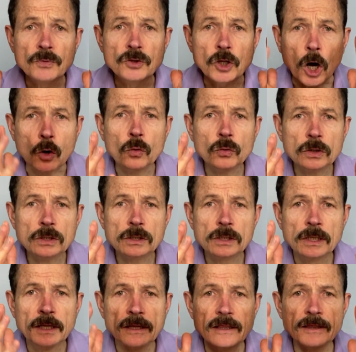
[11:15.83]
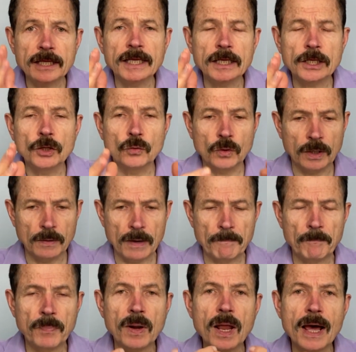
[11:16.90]
don't think you can
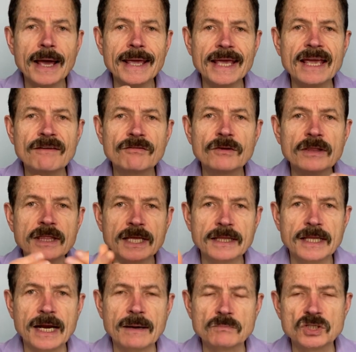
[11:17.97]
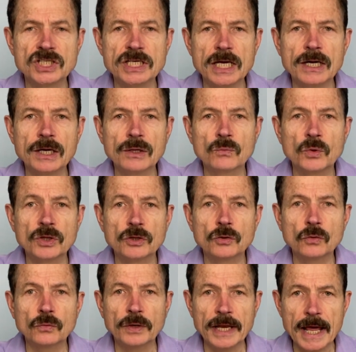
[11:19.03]
apply everything that I'm sharing with
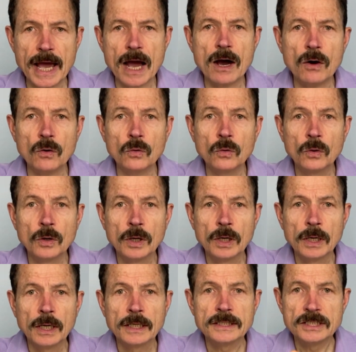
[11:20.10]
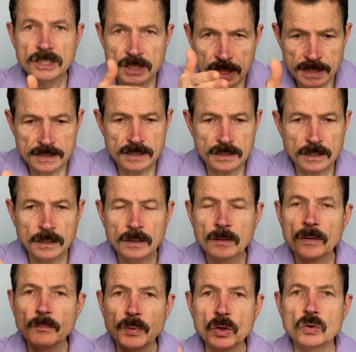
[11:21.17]
you now just
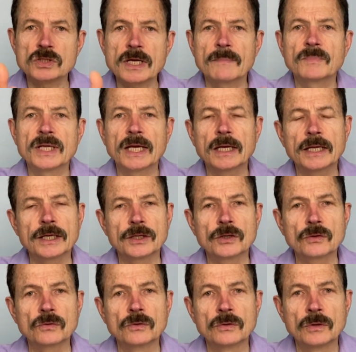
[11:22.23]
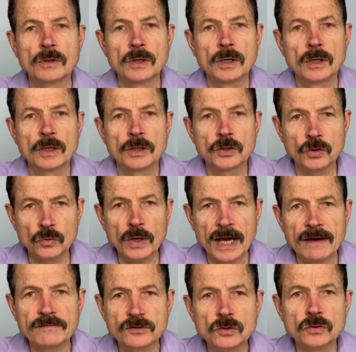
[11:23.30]
because I'm telling you, you
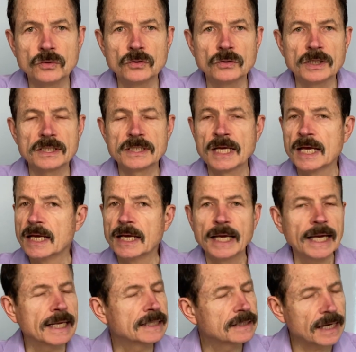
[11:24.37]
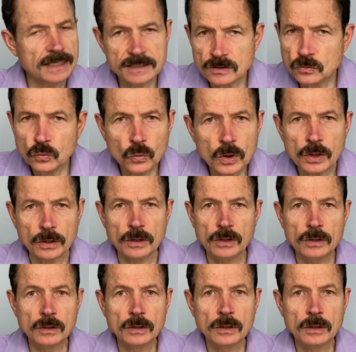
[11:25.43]
have to do this. It doesn't work,